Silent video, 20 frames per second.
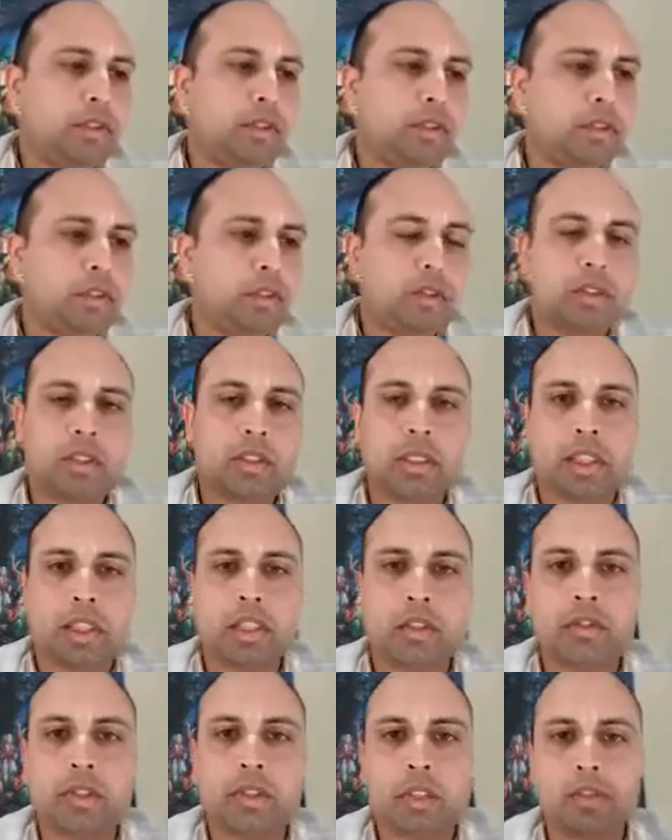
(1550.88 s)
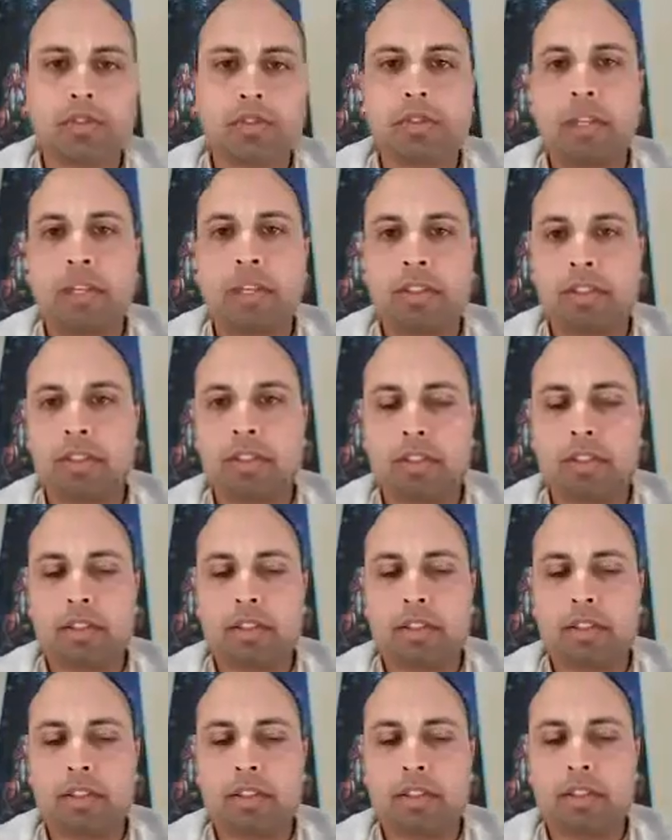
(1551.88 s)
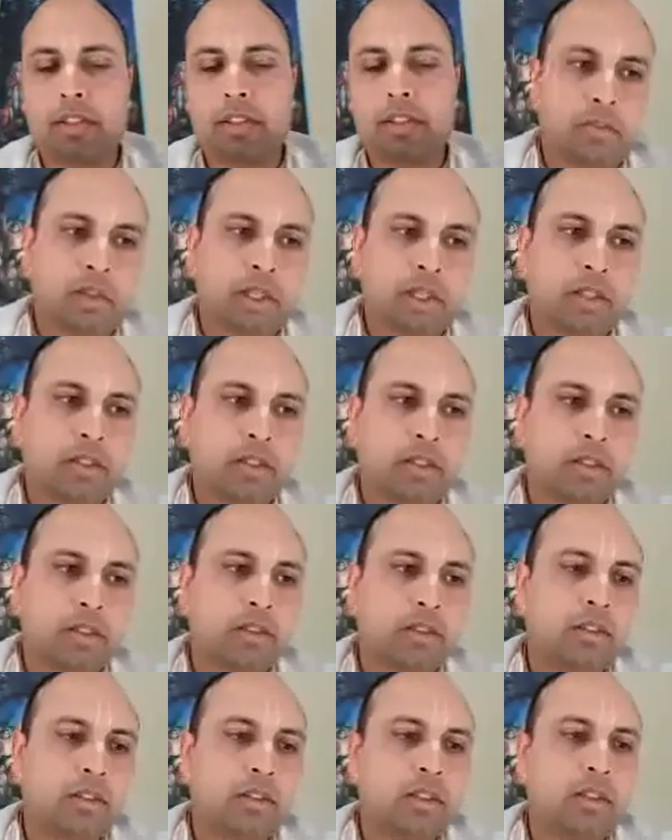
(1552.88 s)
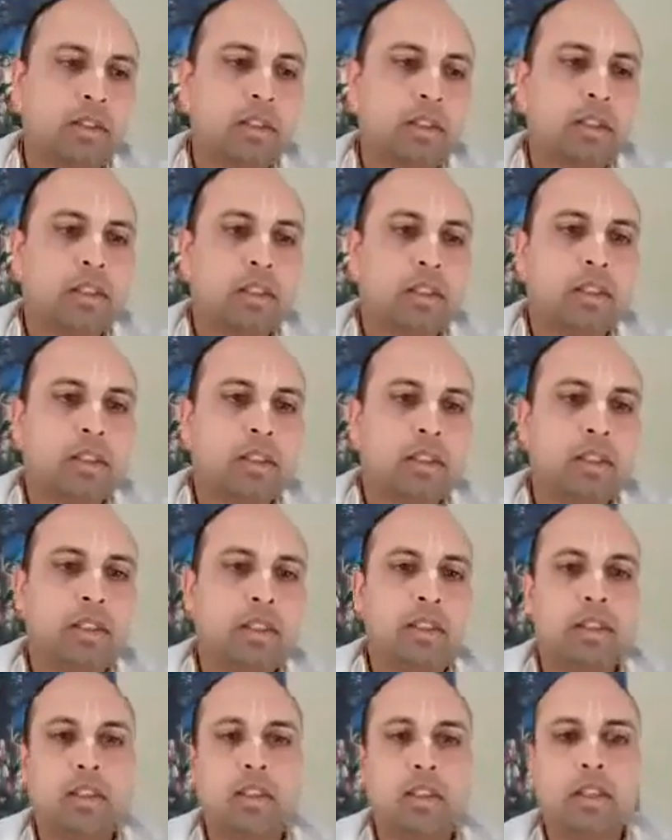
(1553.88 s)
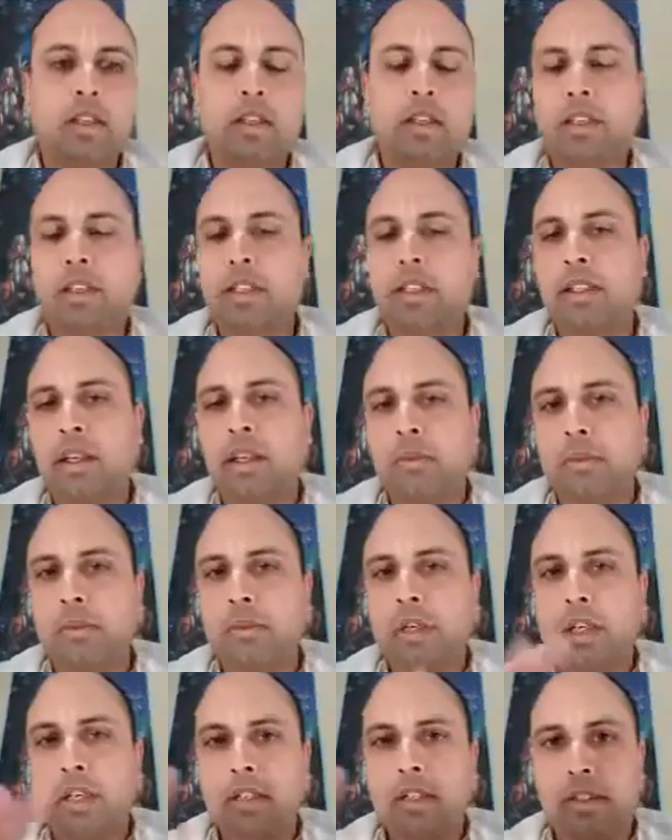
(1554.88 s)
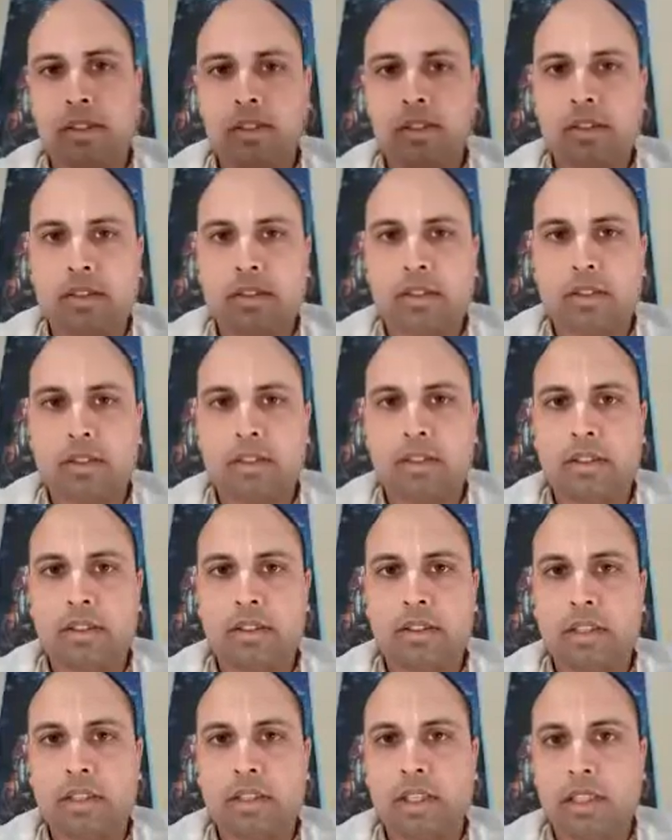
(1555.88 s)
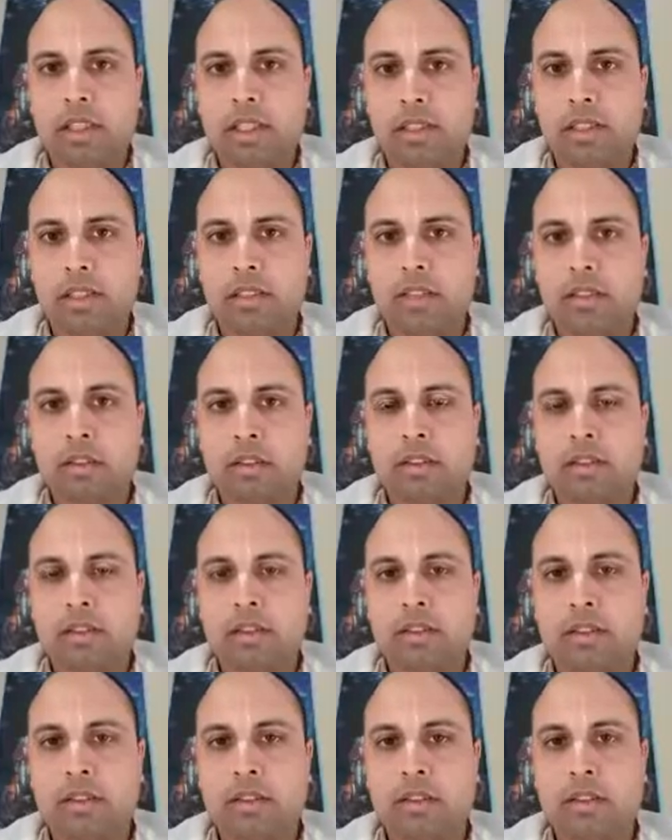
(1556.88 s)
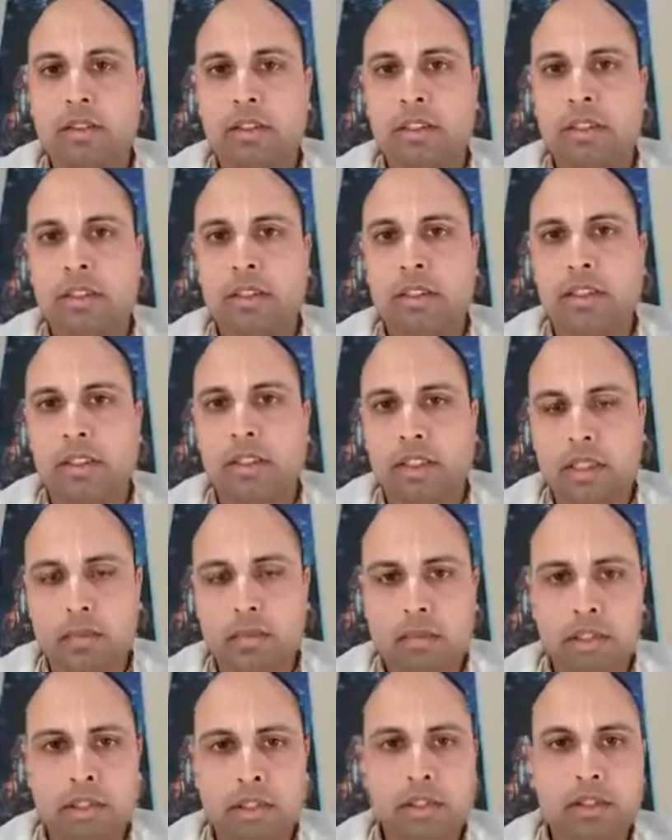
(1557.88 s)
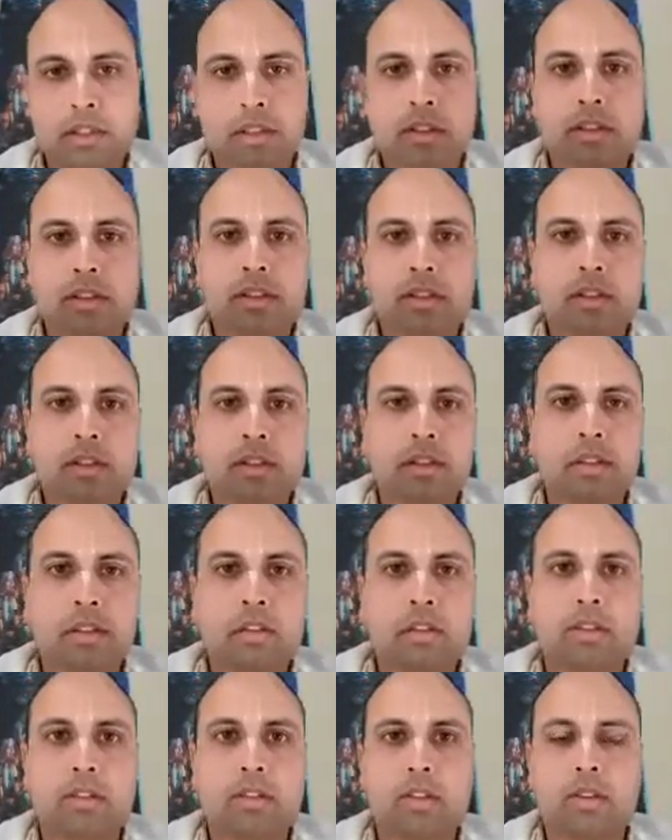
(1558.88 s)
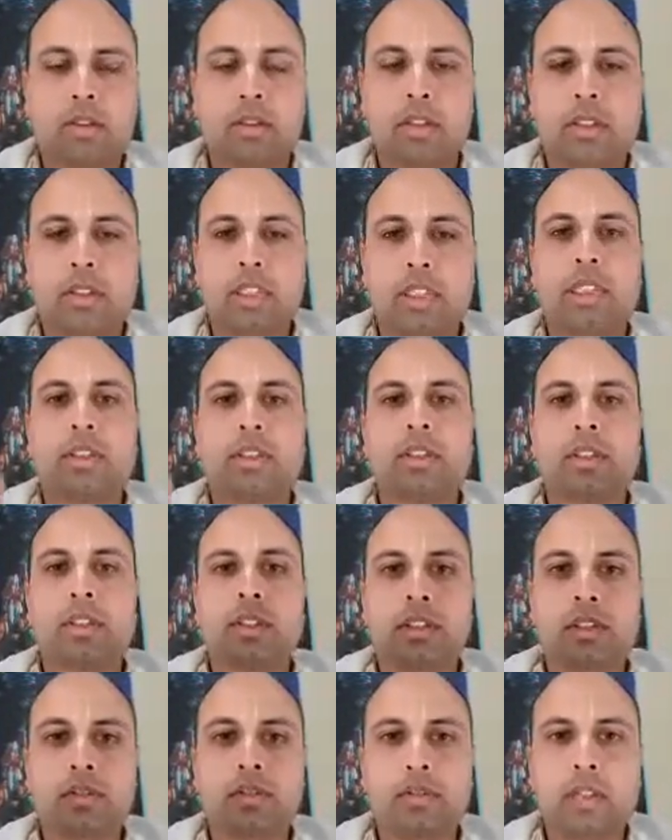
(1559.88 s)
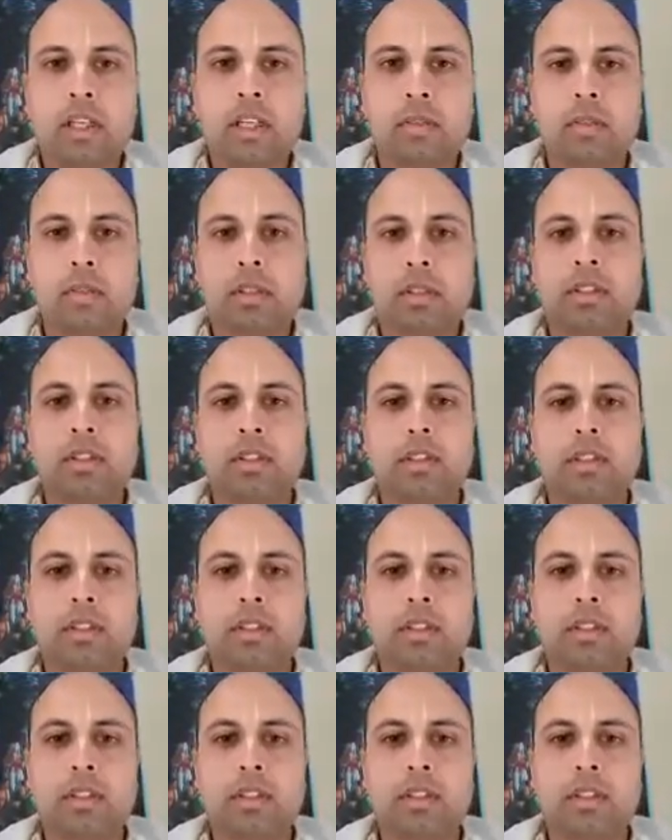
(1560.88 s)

So it's like a very faint type of namabhas. Already namabhas is like a semblance, or the tejas of nam, you could say,